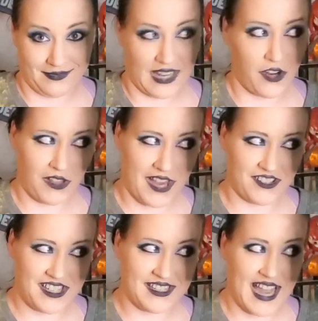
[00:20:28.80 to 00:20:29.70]
And Carlotta
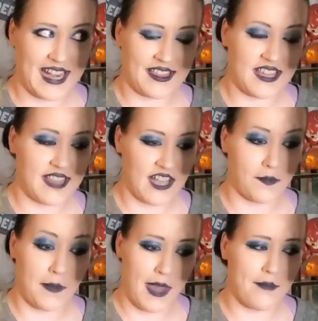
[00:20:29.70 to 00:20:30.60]
sees that. And I think that's,
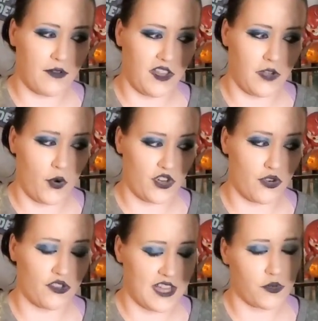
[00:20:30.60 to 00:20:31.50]
my mom made a really good point. She
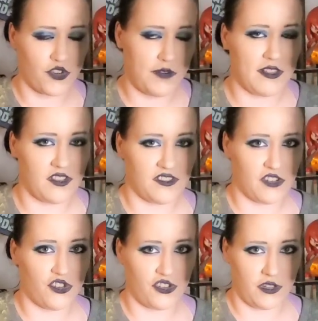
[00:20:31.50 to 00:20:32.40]
goes, that's where she made the
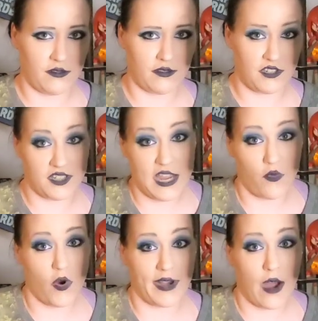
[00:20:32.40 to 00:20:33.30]
decision to take
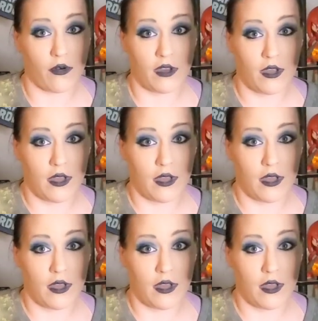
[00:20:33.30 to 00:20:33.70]
Rowan out.